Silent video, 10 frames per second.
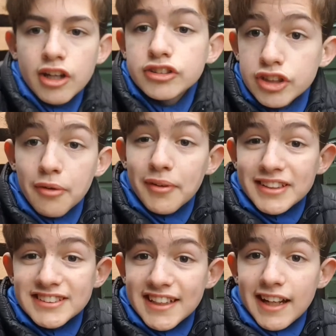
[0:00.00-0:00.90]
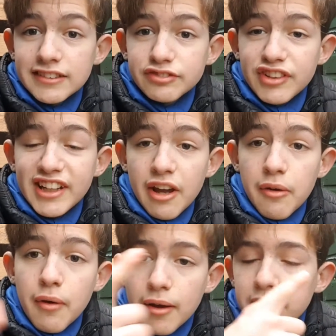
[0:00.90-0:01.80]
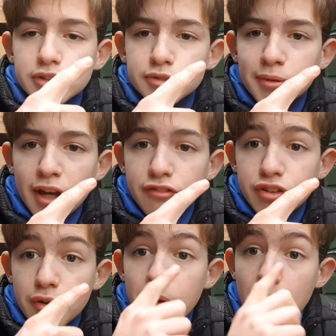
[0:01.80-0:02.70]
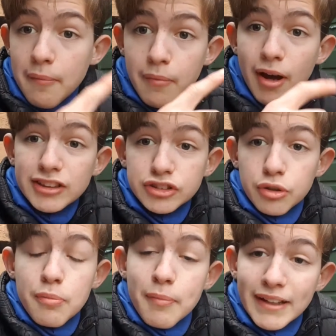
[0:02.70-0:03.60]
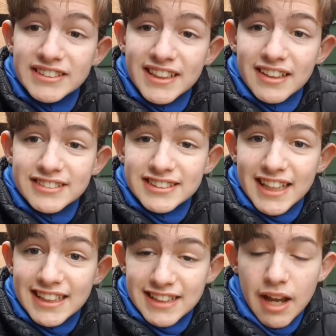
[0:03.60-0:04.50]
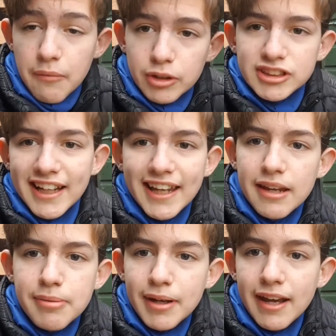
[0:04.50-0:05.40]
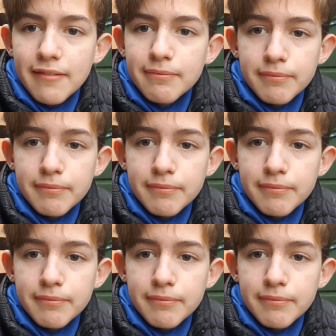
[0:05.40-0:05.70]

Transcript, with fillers: So in today's video, I'm going to be going through my tool maintenance kit and what I keep in it.